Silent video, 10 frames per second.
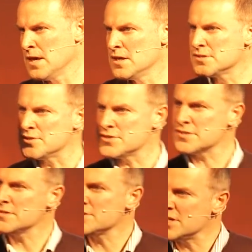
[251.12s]
So
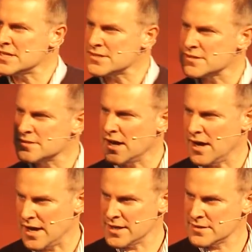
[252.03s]
just as Jesus
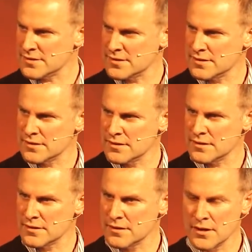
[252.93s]
died,
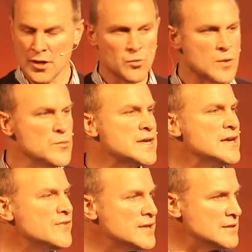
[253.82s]
when we
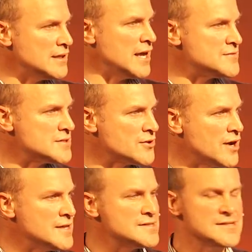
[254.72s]
give our lives to
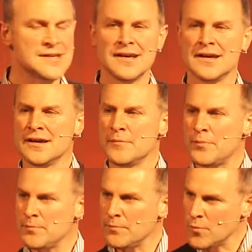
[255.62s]
Christ,
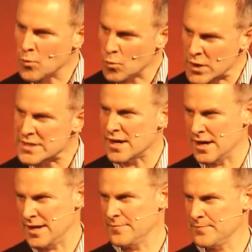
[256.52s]
we
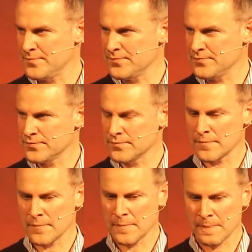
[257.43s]
die.
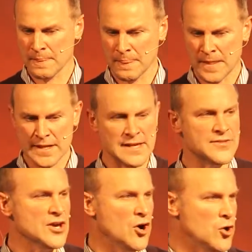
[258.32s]
It's like
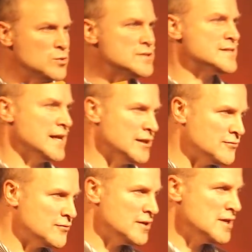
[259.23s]
the old
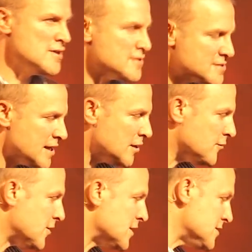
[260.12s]
self, the
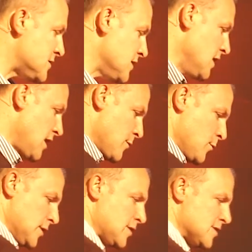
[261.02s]
self that is, and
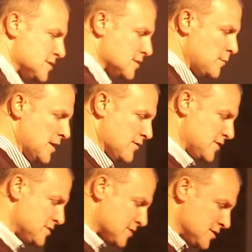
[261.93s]
we'll look at this in a minute, that
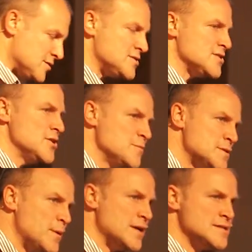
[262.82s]
is
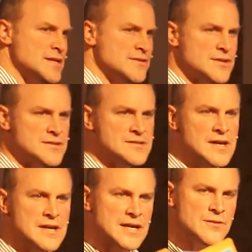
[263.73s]
consumed by sin, that is kind